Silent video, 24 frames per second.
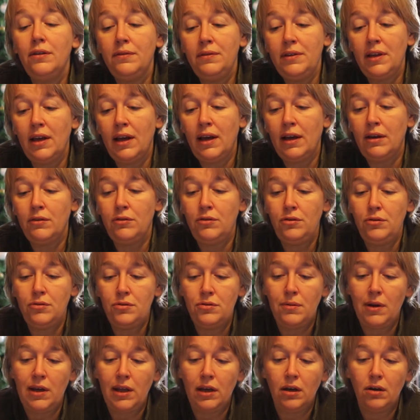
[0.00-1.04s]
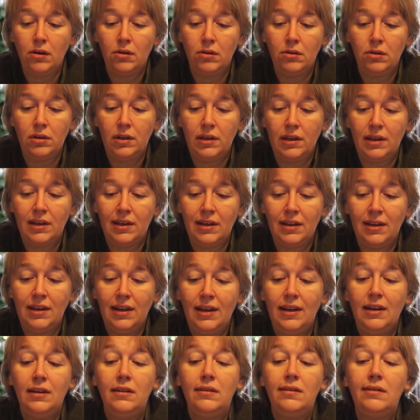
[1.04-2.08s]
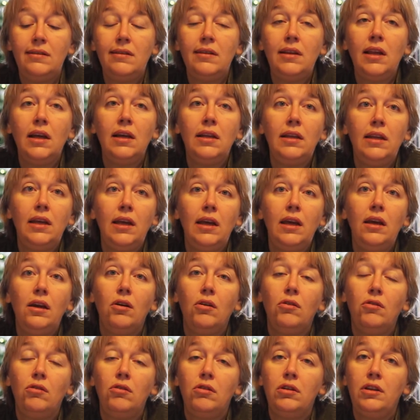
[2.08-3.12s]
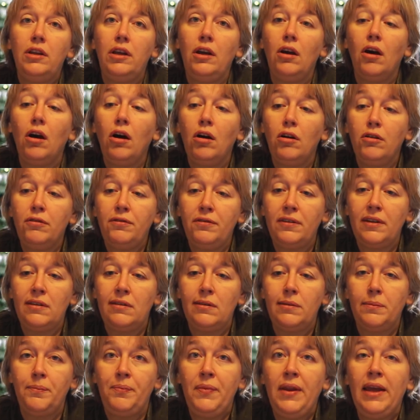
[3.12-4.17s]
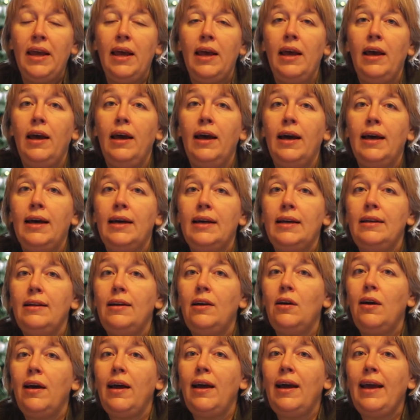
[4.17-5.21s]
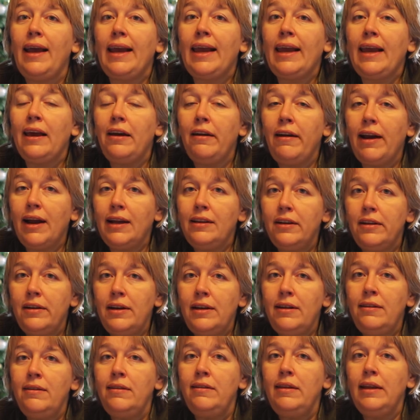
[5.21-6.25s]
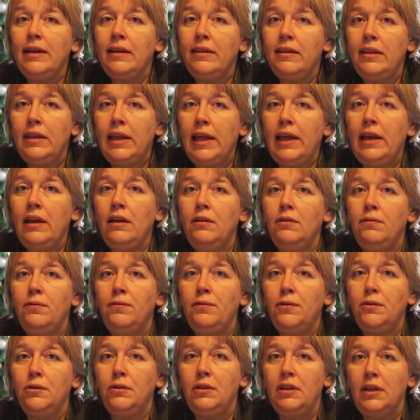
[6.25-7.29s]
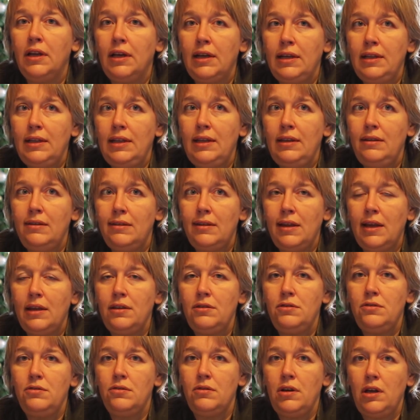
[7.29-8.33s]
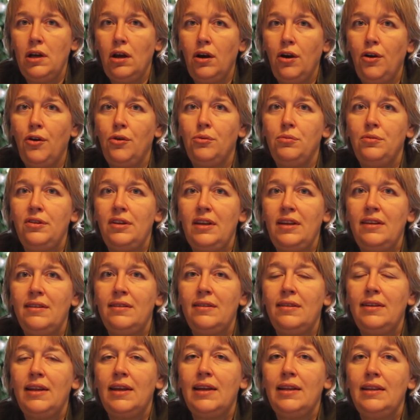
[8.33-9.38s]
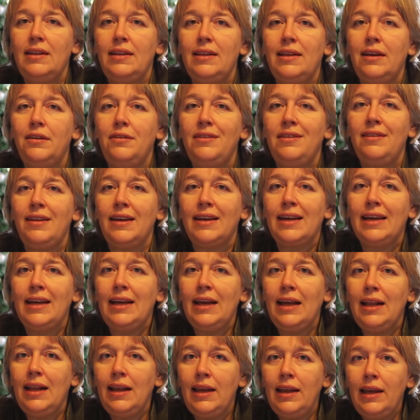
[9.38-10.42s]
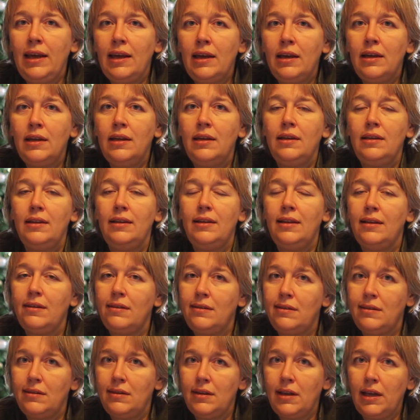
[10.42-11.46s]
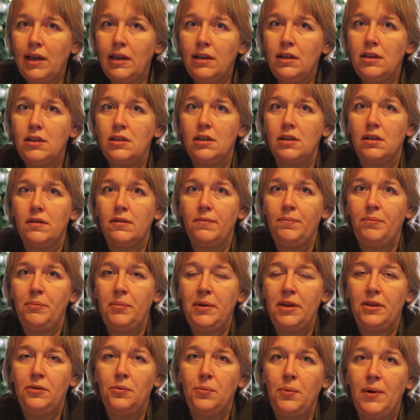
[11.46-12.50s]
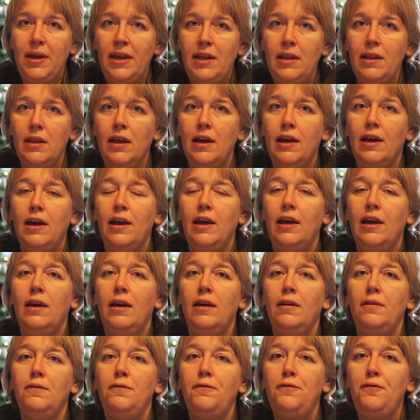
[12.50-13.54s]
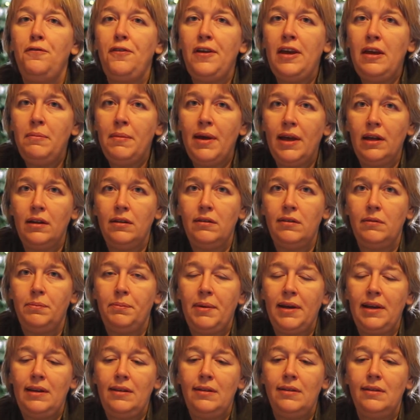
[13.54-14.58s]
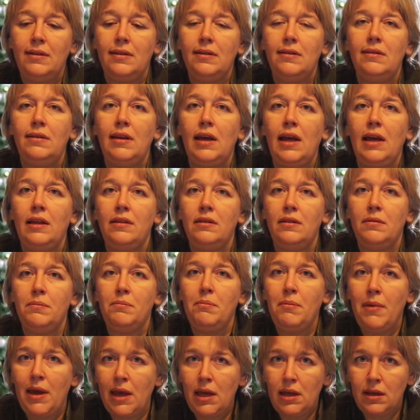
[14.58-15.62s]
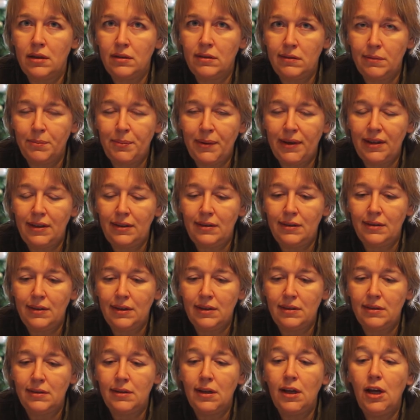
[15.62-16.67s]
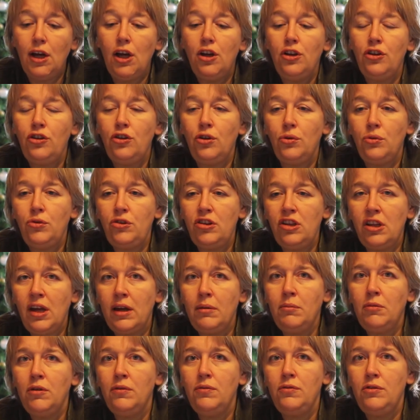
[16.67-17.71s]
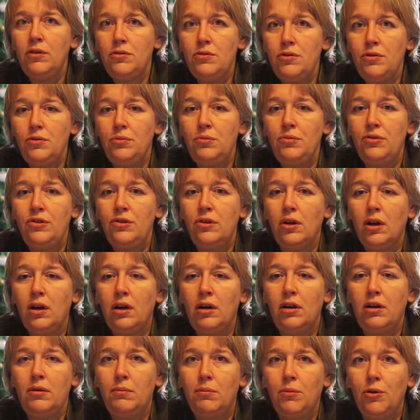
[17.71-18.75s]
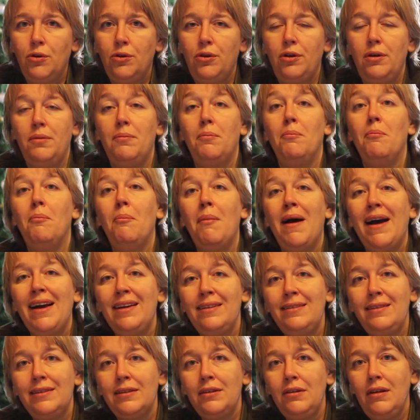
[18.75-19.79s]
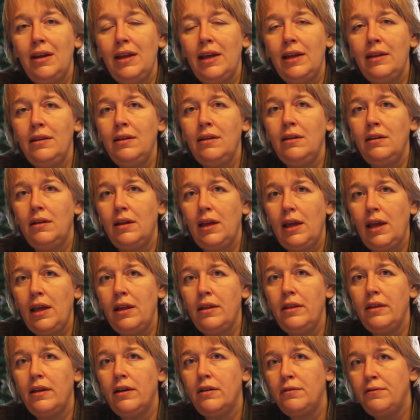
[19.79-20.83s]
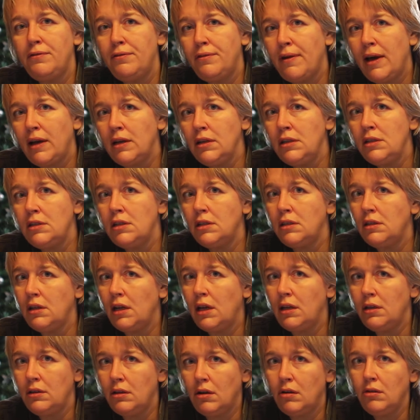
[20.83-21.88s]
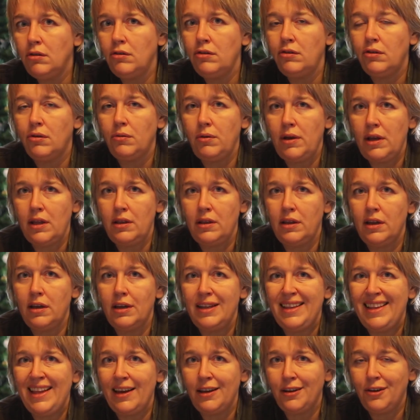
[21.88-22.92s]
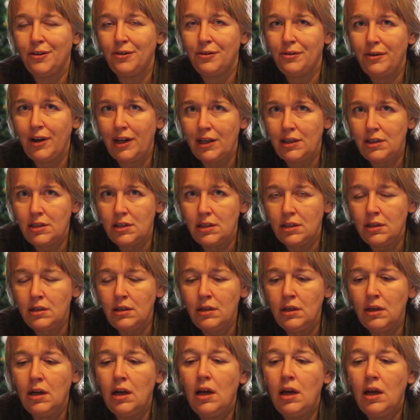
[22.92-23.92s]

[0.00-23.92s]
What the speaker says: of the house, usually called the study or the office. A characteristic thing for 19th century homes is that there is a clear distinction between female spaces and male spaces. So some of the rooms are more masculine in their function and also in their decoration,